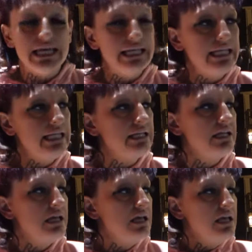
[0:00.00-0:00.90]
And then
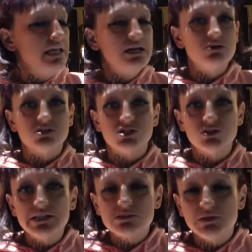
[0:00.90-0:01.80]
he goes and
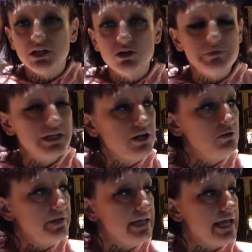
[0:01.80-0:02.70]
tricks with a little bit of
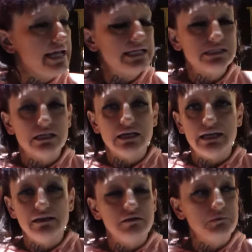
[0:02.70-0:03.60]
dope he has.
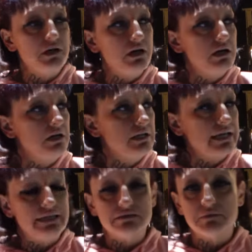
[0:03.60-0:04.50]
Goddamn, uh, uh,
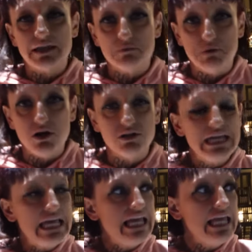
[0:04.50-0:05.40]
like he's some kind of baller.
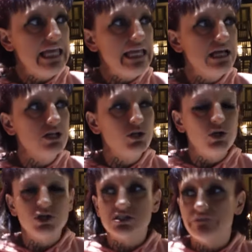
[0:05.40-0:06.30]
He
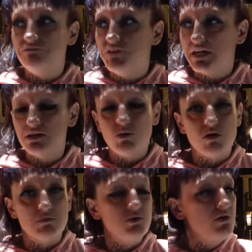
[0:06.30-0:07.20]
looks fucking
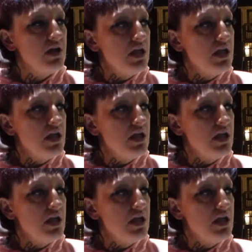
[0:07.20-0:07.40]
horrible.